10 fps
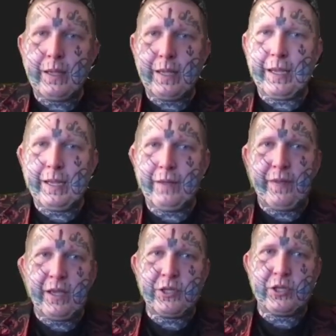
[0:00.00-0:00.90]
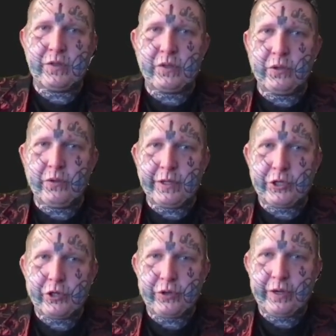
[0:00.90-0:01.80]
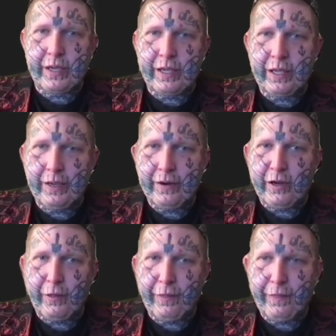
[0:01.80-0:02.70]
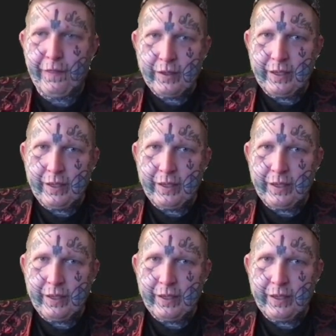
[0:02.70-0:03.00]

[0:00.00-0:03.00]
And that should do the trick here, I think.